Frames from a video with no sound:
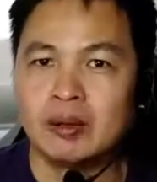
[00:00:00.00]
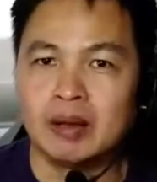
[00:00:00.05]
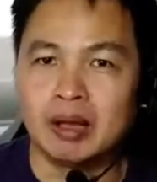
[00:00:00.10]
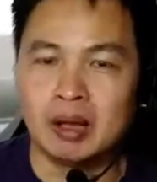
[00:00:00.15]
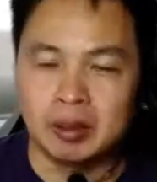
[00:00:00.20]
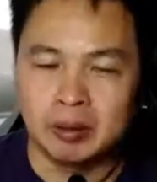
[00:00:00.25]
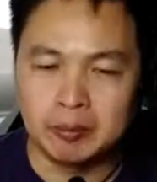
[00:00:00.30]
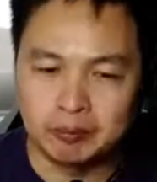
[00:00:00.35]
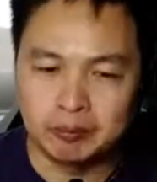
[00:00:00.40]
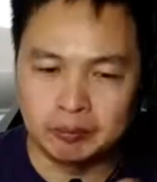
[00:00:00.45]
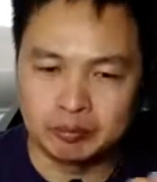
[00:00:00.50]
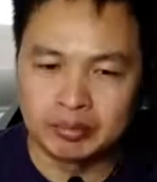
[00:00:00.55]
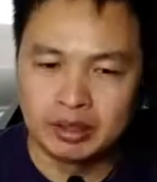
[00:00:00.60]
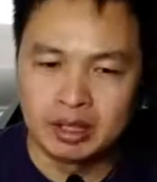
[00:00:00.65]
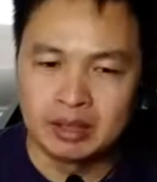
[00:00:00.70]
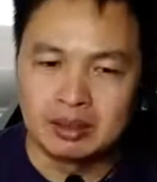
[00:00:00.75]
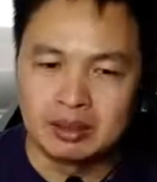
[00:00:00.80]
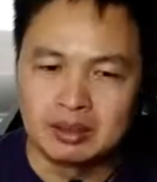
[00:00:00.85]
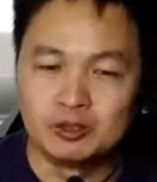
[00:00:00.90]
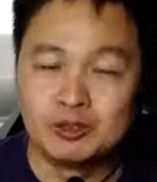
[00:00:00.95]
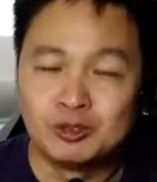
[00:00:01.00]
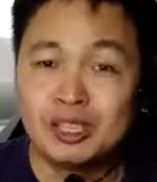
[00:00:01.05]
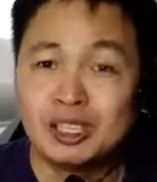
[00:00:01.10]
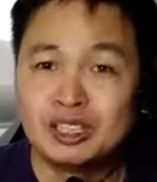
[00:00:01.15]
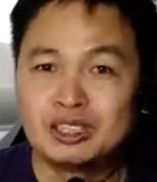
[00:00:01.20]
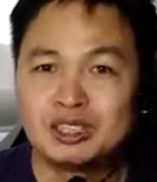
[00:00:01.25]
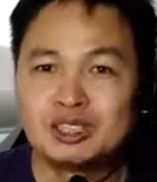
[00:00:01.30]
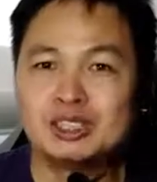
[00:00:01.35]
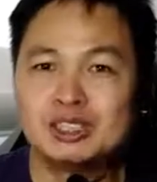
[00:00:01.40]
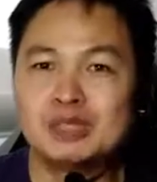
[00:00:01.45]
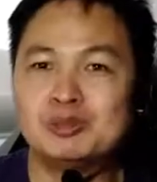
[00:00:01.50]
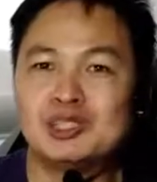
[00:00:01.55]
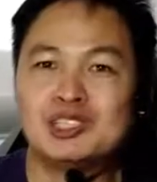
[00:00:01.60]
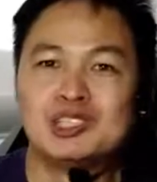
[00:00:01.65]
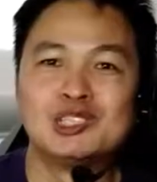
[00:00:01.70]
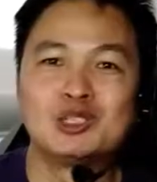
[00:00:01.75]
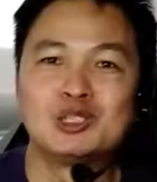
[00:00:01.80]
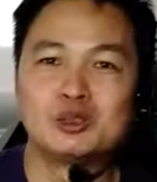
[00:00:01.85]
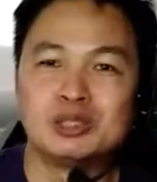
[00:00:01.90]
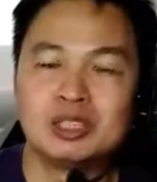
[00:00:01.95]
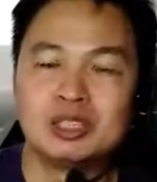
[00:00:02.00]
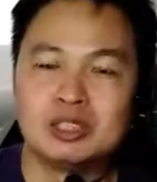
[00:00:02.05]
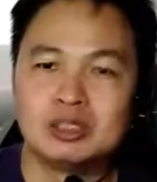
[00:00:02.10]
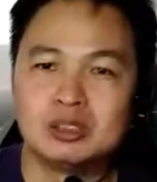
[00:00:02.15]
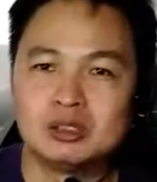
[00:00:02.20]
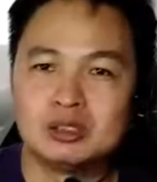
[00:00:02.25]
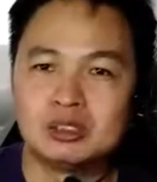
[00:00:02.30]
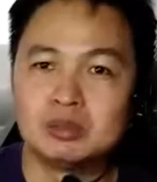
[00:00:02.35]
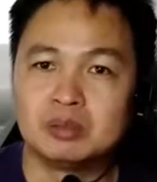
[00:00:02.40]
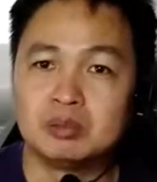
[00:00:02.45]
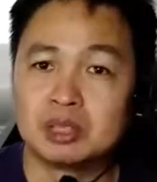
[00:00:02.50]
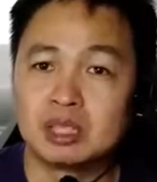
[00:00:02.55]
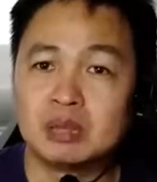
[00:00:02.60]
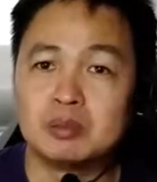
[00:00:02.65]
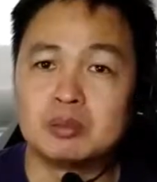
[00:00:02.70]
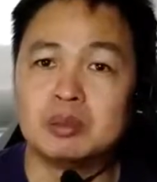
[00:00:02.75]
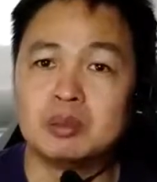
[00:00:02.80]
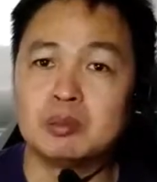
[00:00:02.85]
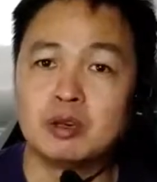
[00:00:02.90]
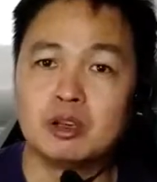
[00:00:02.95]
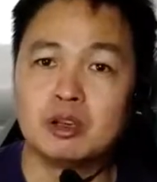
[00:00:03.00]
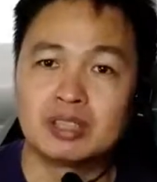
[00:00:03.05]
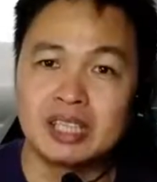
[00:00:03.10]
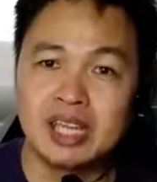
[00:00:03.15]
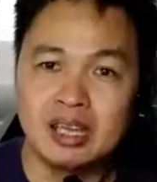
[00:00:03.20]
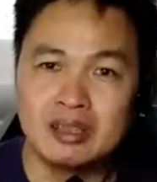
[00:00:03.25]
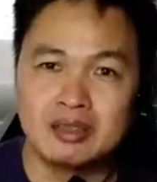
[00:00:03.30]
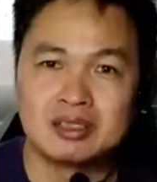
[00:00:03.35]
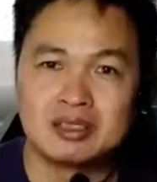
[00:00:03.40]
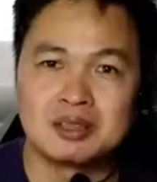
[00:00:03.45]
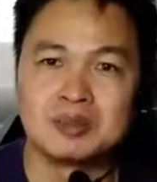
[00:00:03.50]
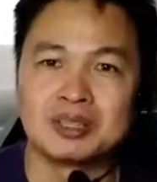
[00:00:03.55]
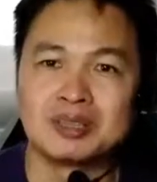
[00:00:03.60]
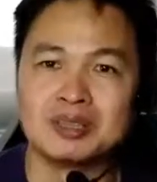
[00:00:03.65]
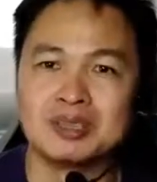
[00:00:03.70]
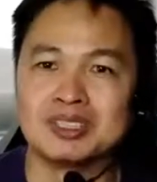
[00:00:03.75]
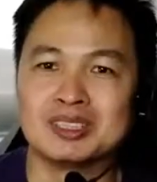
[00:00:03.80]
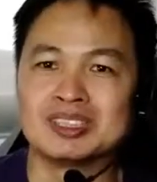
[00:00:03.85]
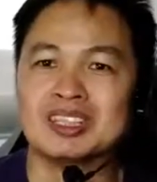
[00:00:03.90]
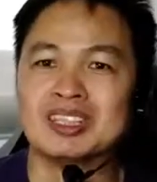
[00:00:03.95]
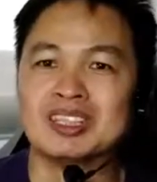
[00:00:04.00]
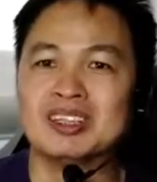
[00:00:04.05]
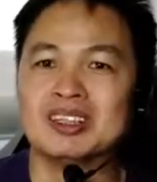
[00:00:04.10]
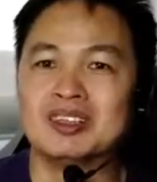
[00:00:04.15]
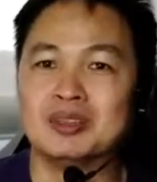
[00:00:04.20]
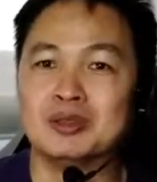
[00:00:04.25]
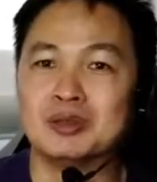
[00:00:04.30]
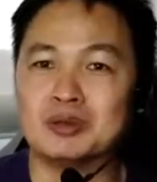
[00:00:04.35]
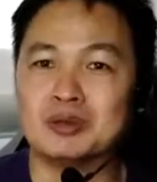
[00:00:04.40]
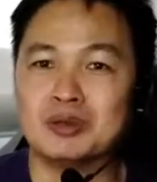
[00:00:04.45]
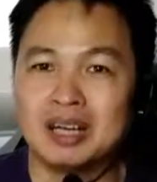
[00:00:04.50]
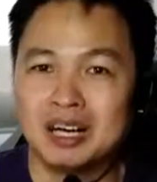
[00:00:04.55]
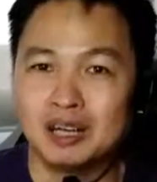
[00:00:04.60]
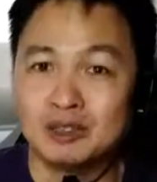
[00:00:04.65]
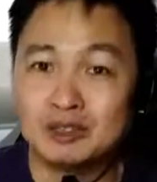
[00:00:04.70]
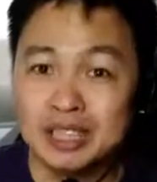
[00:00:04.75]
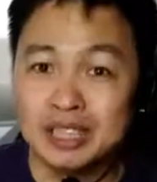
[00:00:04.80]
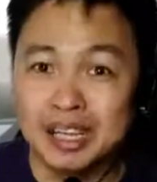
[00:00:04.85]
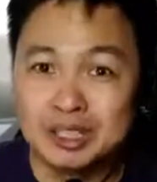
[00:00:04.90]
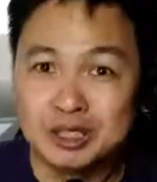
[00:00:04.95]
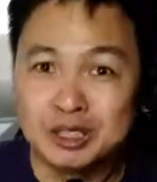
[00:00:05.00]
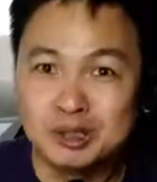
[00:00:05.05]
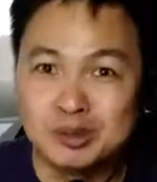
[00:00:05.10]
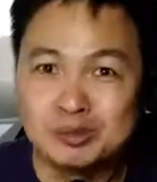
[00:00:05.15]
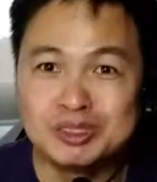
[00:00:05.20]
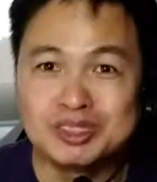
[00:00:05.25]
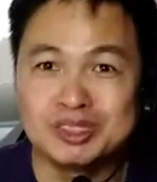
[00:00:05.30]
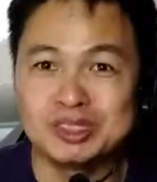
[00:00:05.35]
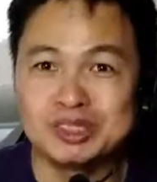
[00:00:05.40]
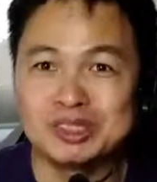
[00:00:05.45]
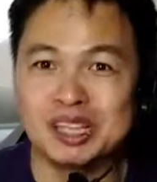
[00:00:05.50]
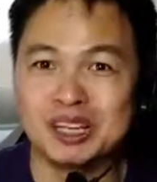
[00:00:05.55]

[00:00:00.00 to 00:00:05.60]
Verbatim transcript: And the relationship between student and teacher become a bit more tense because, you know, how dare you, Mr.